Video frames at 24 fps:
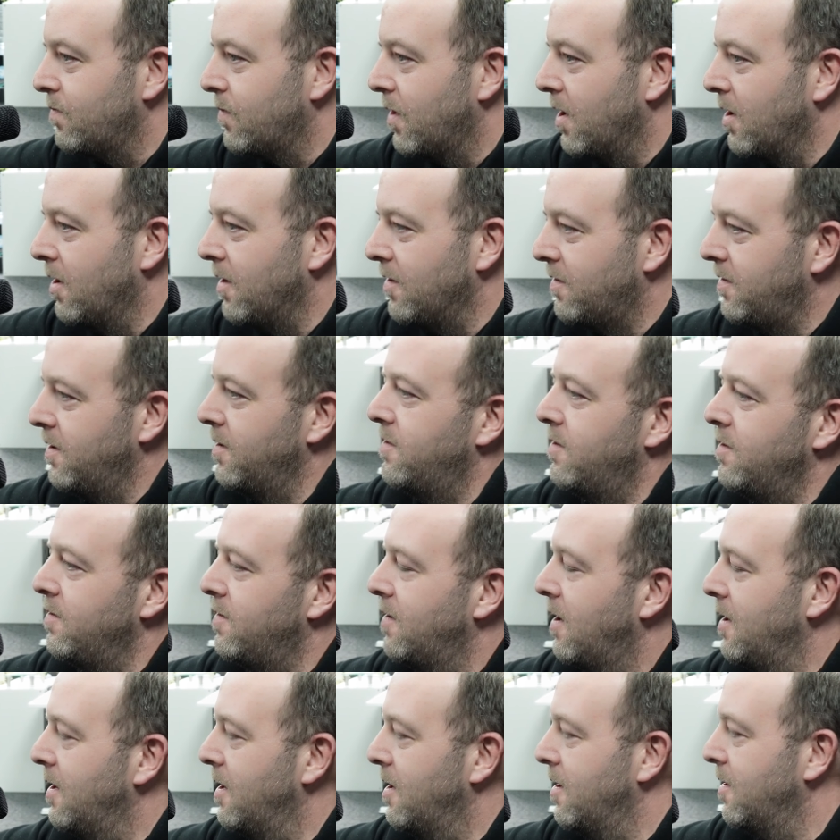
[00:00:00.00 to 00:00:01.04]
and I said to you,
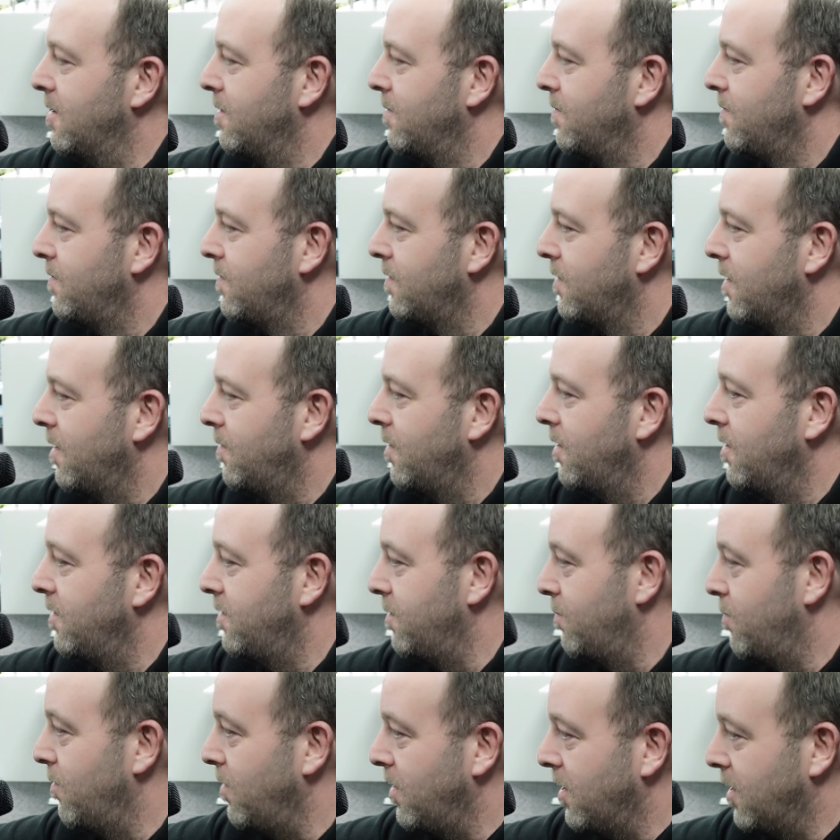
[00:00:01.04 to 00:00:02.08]
Taylor, I've
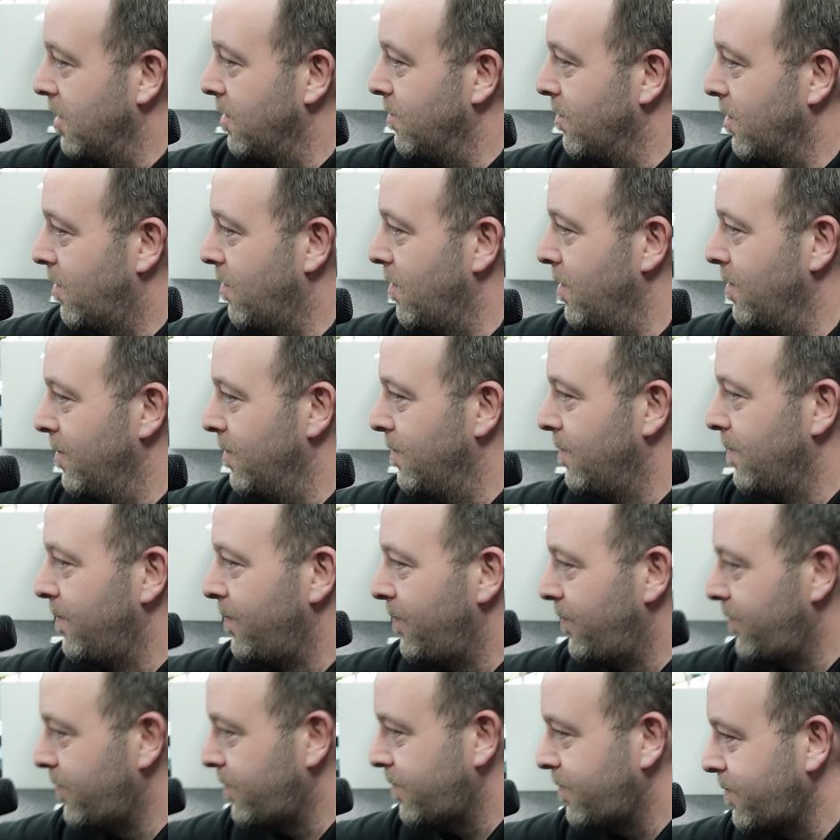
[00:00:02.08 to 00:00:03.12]
heard you're pretty good at recruitment
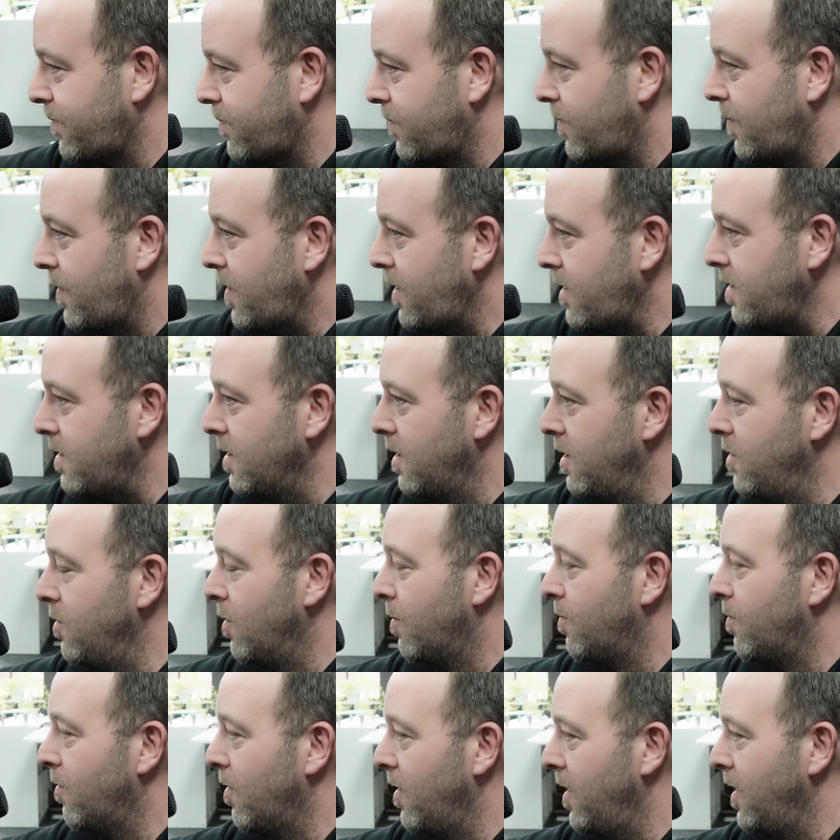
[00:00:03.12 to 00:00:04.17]
you
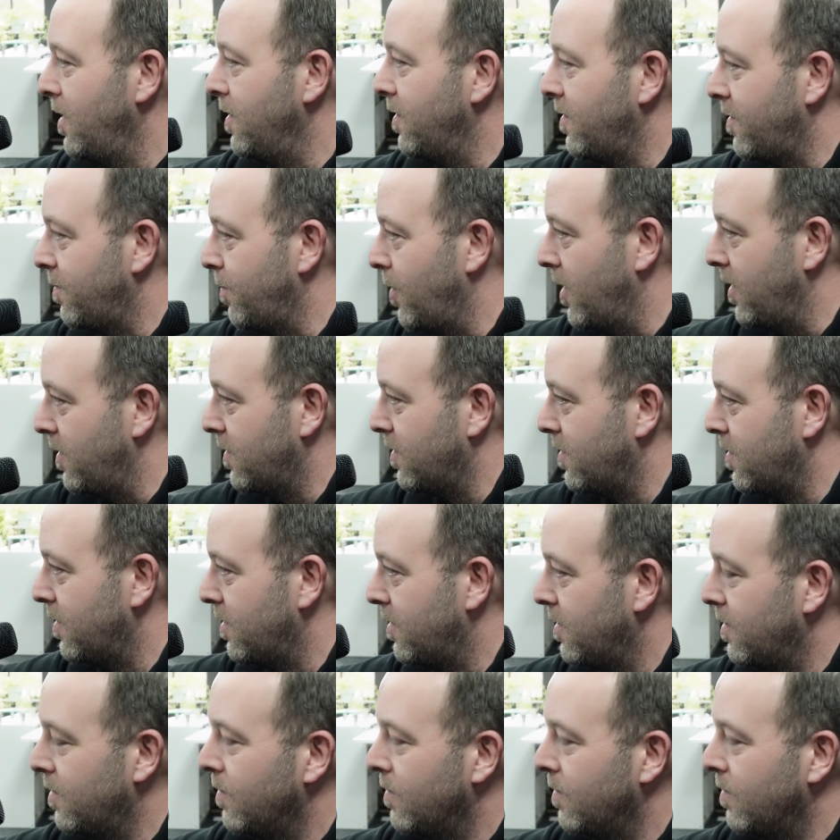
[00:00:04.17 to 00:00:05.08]
operate in this space.